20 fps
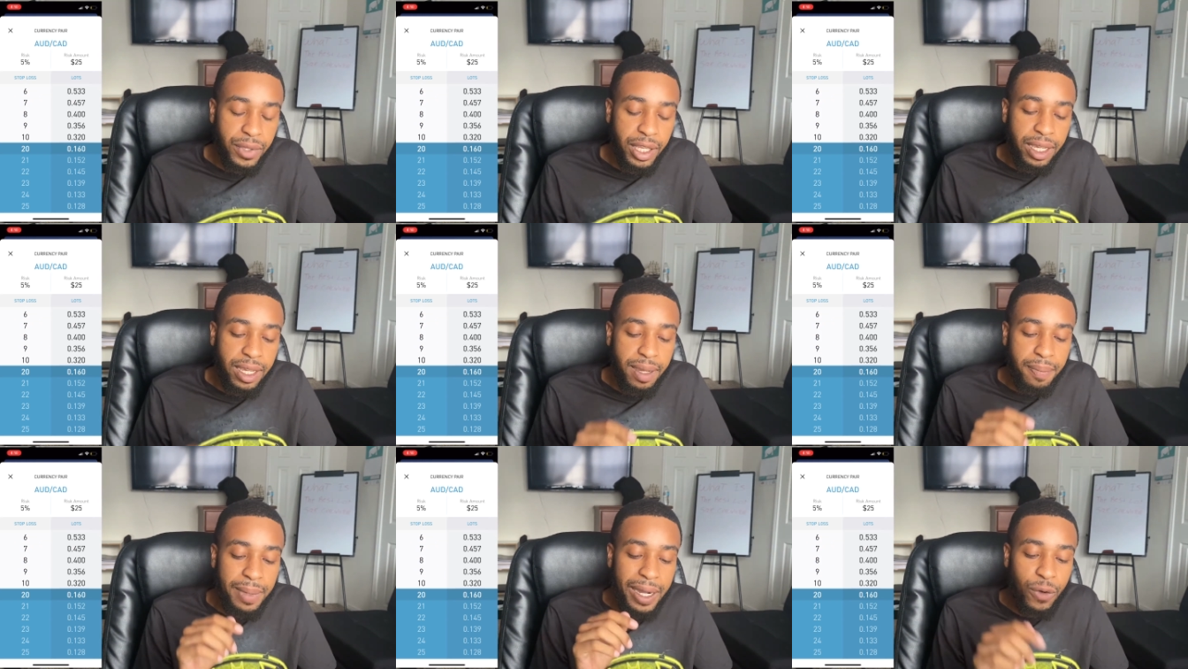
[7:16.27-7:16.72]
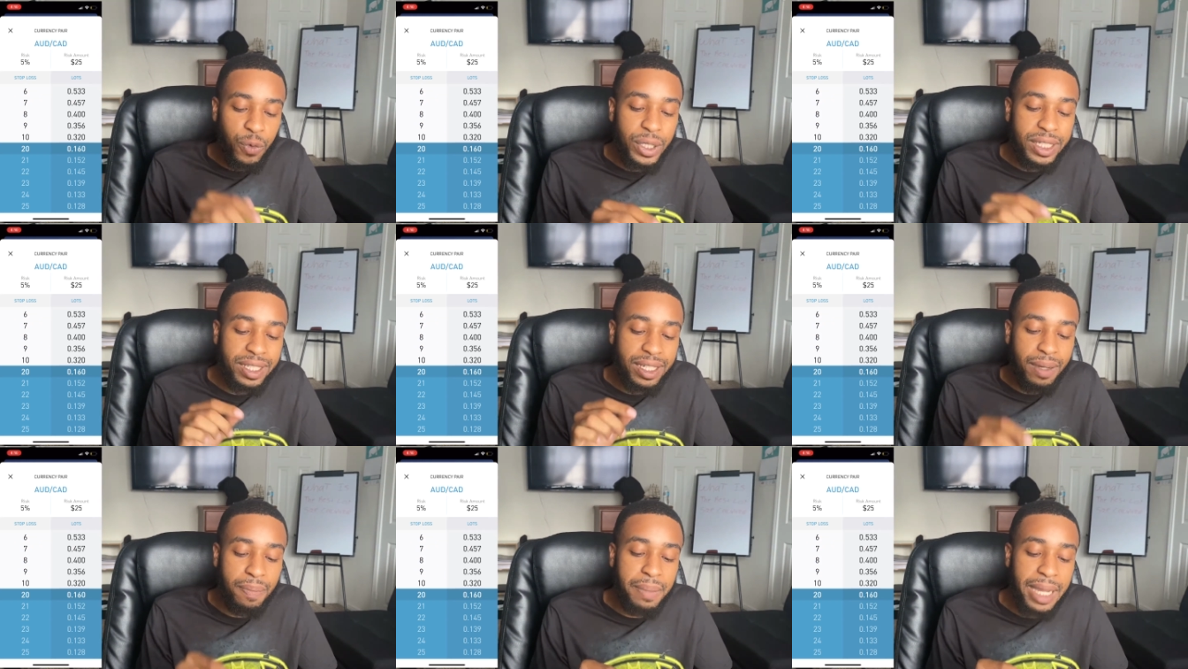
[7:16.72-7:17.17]
My
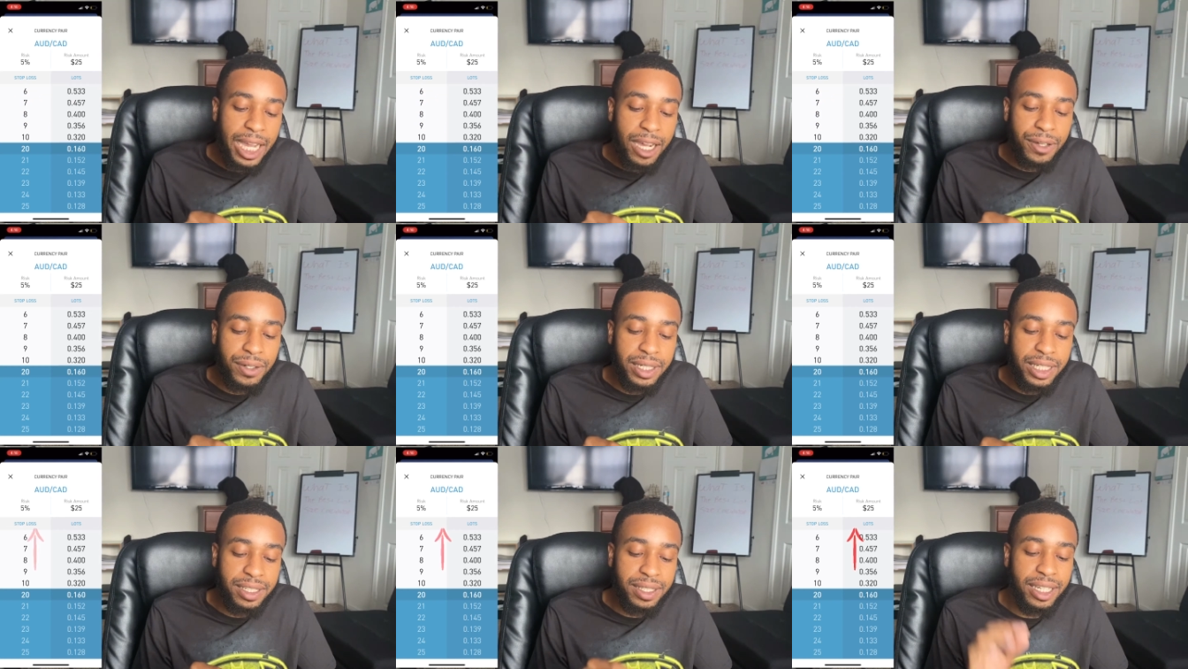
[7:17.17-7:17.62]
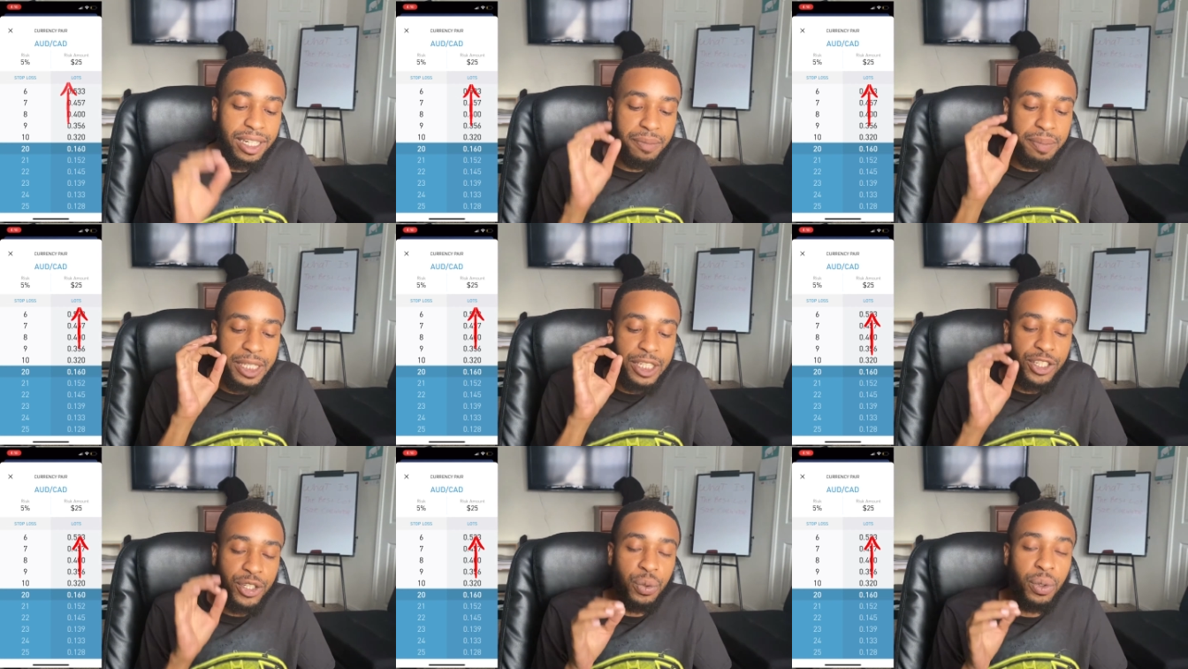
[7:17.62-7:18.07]
risk amount is going to
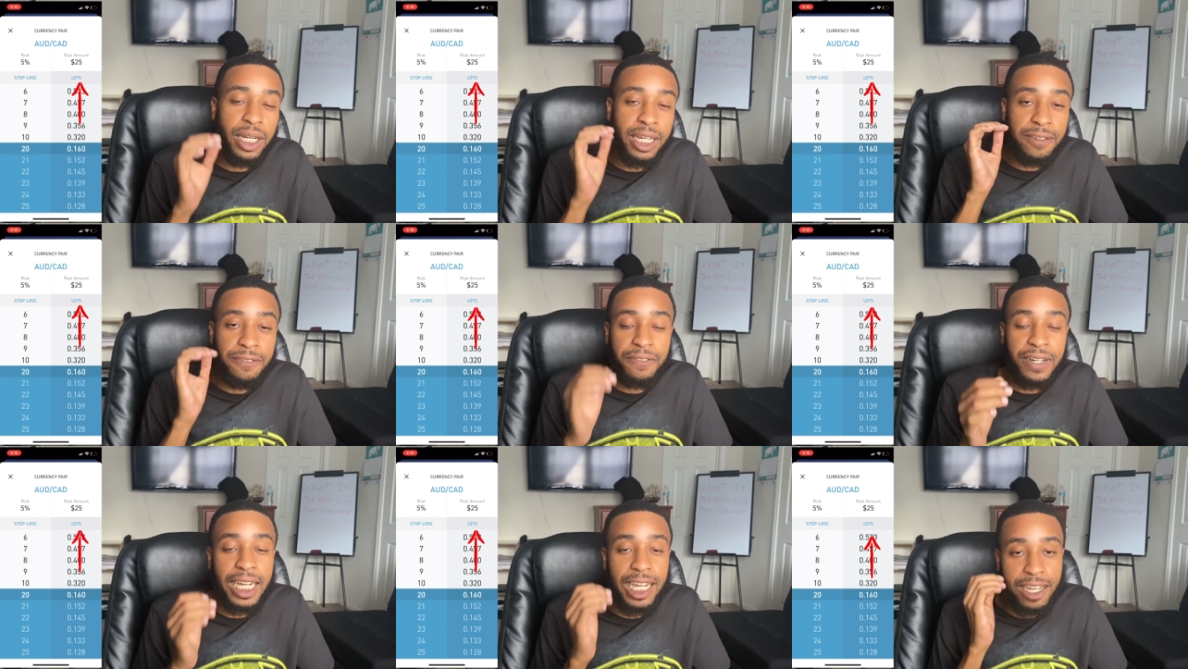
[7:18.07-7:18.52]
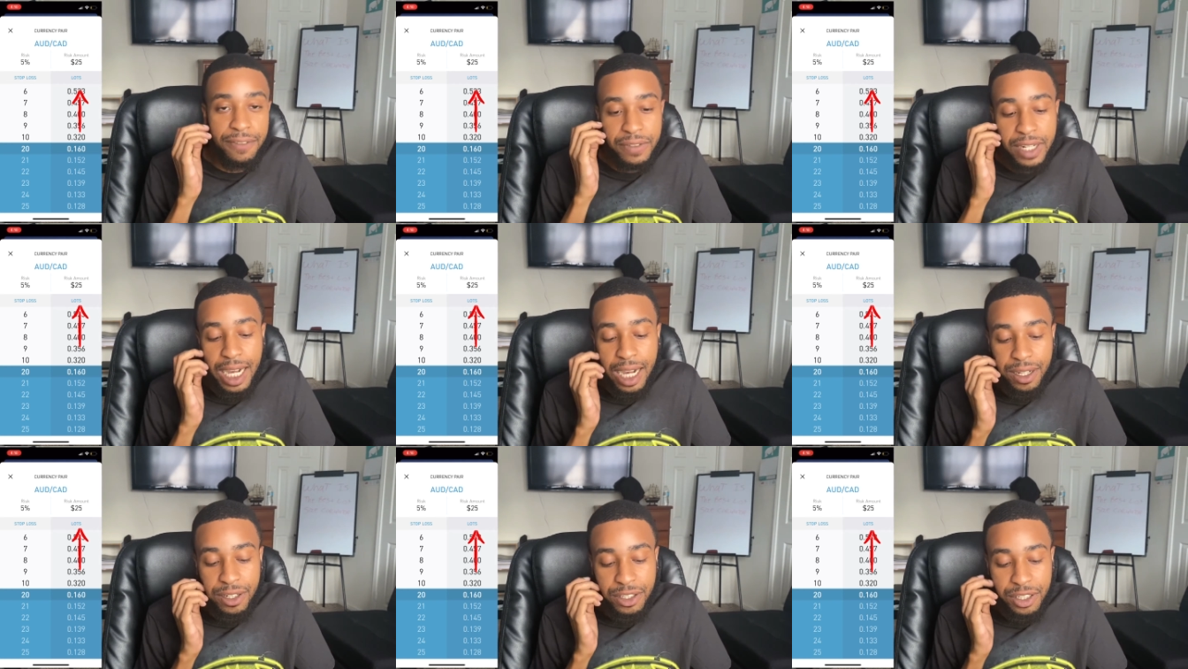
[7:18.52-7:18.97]
be
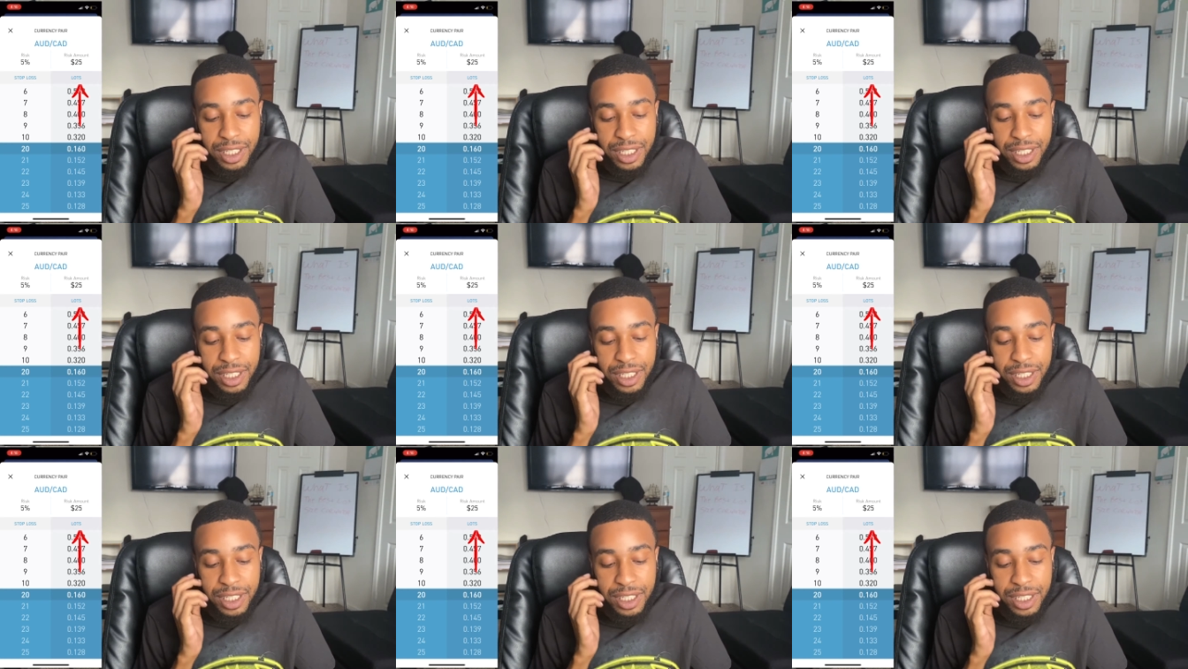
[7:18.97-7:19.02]
$25.